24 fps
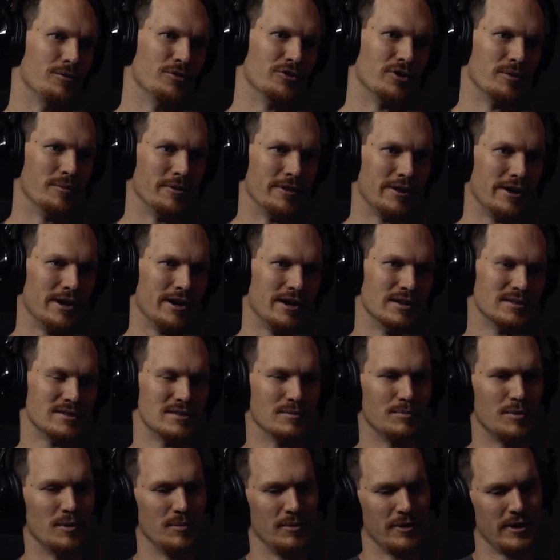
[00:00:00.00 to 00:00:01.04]
through some of that.
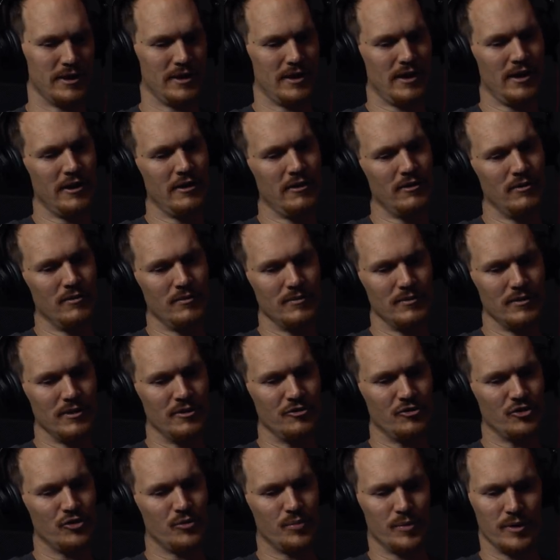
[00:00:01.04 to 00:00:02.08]
Some people got a higher
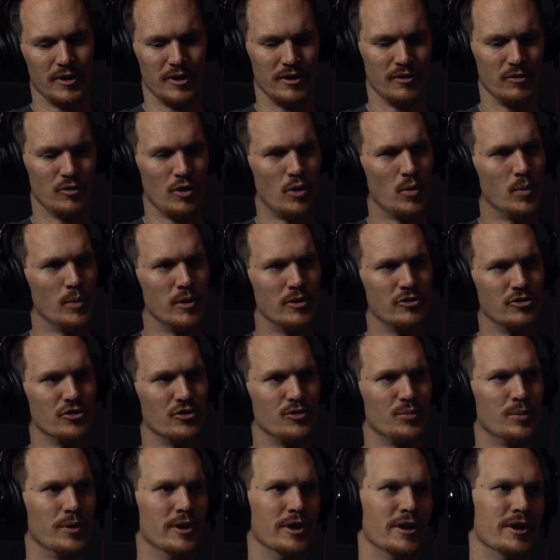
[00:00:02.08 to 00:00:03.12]
interest rate, lower
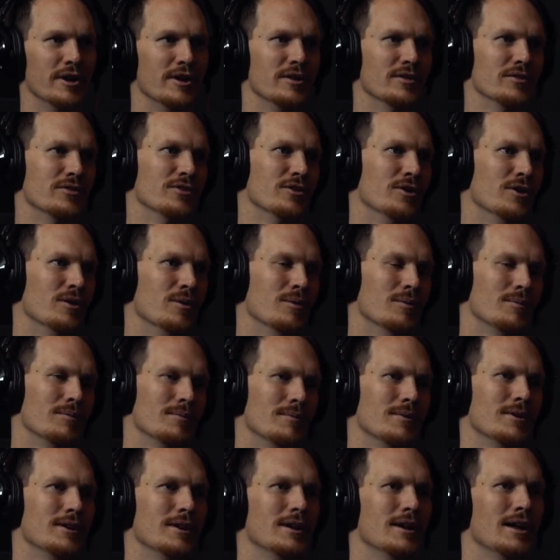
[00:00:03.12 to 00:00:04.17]
interest rate. So,
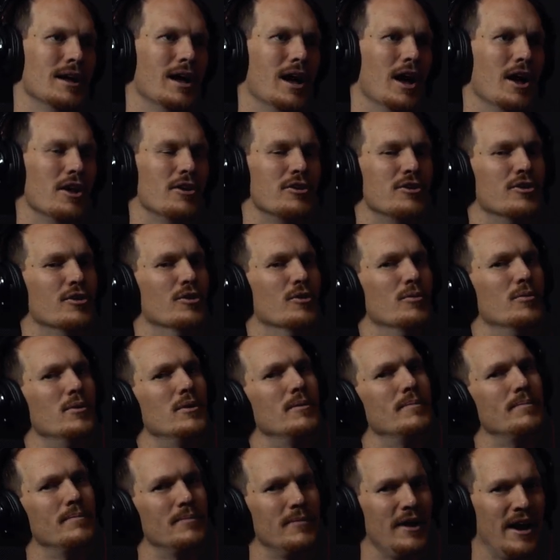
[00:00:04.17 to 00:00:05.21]

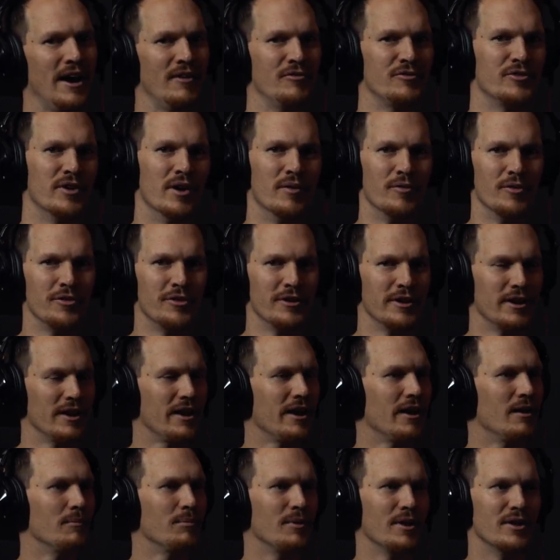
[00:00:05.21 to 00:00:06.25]
after everything, it
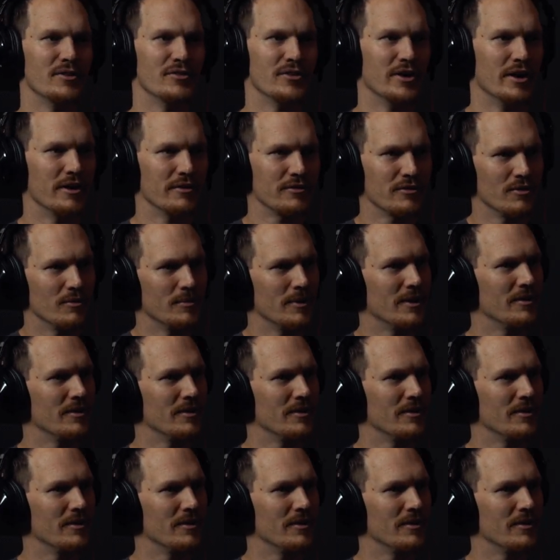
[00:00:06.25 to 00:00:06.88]
kind of blends out to